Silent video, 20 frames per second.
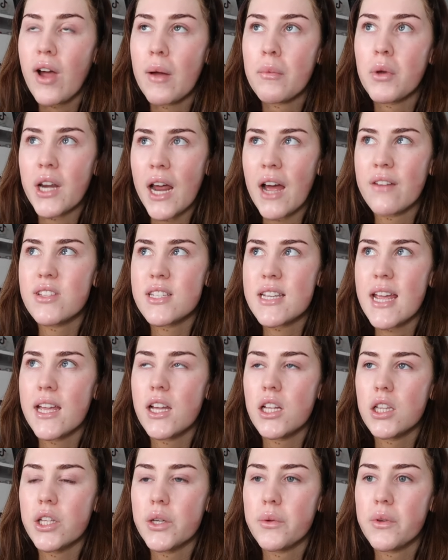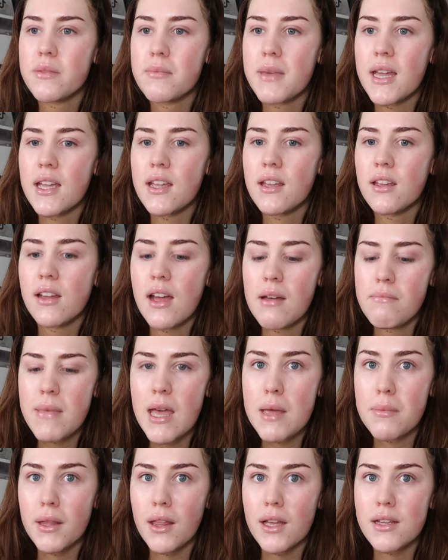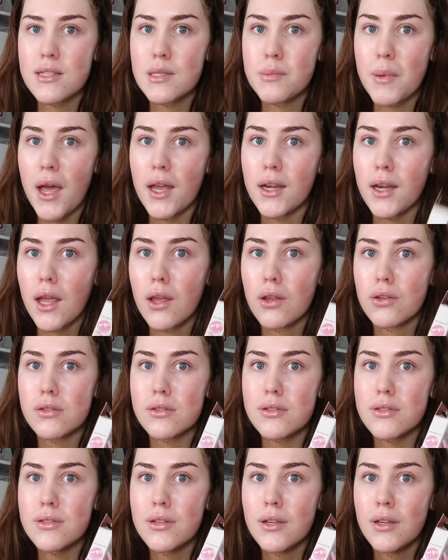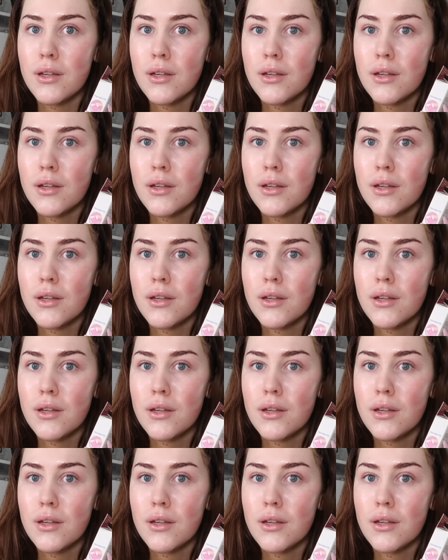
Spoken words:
I'm gonna have to take glue with me and maybe like spare nails